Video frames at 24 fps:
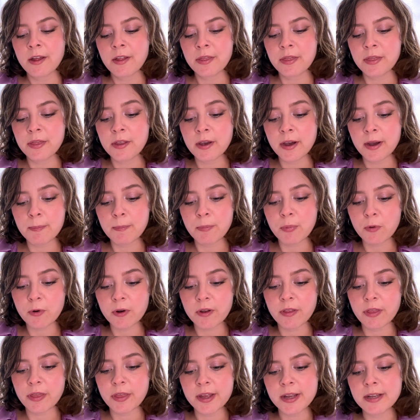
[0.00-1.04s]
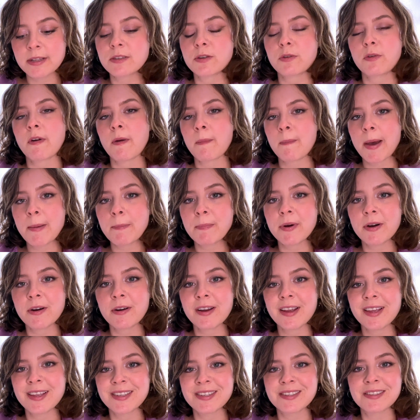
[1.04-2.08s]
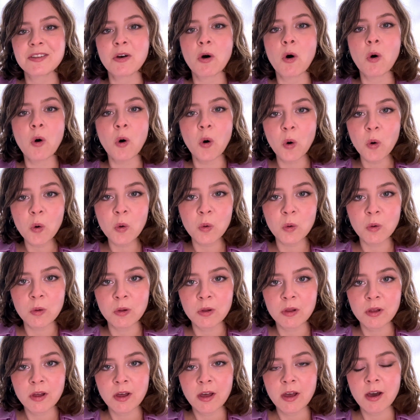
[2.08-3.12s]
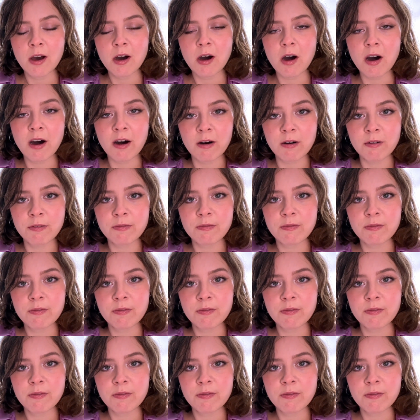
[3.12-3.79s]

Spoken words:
The important thing to remember is the whole of